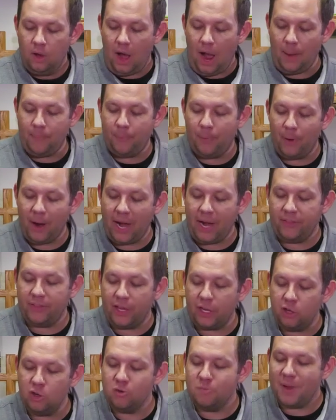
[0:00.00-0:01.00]
I pray
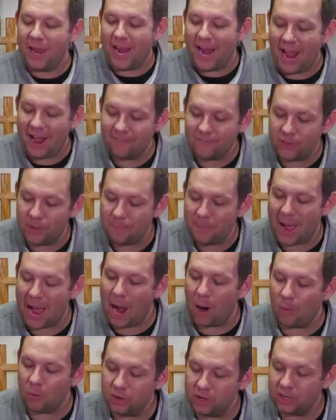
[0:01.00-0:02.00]
that you may have the
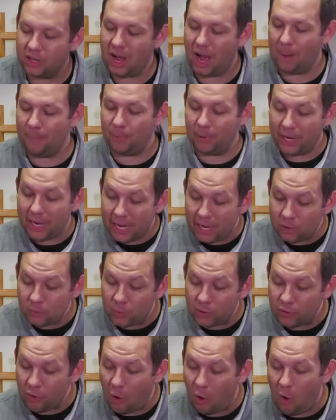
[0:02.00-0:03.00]
power to
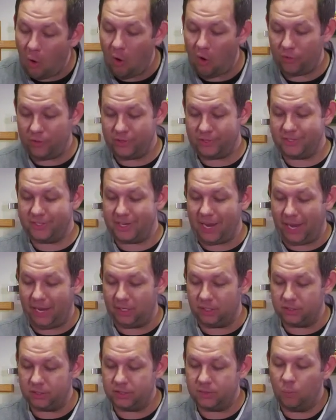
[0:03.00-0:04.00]
comprehend with all the
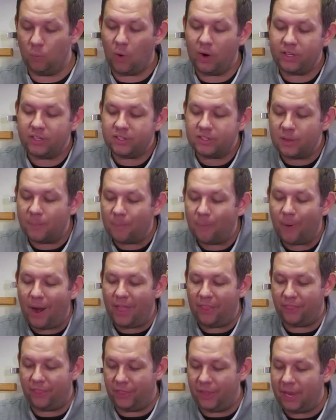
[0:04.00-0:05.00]
saints what is the
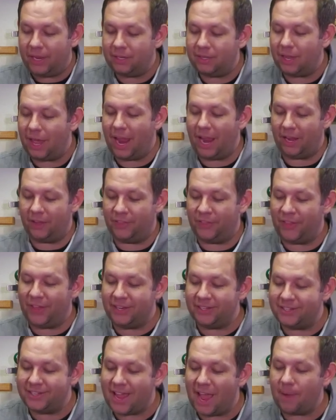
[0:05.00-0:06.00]
breadth and length
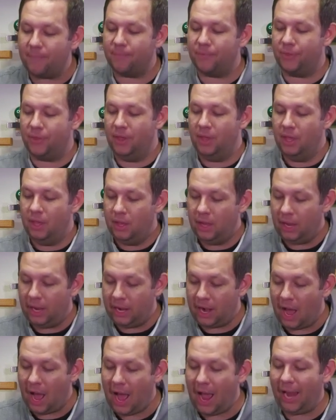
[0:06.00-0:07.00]
and depth
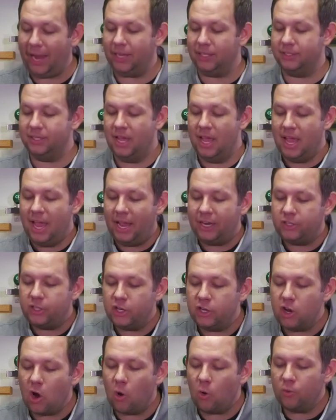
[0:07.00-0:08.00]
and height, and
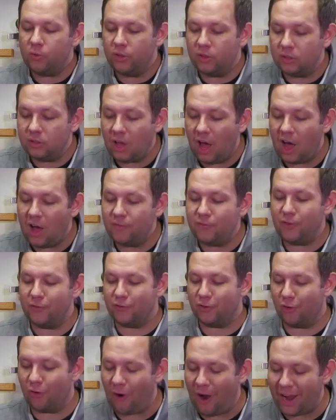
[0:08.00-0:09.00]
to know the love
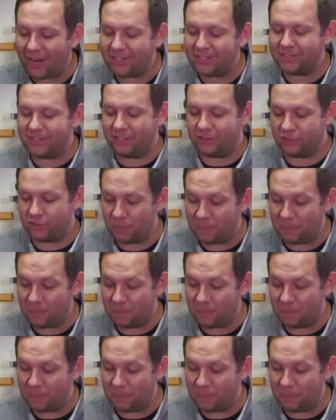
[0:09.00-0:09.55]
of Christ that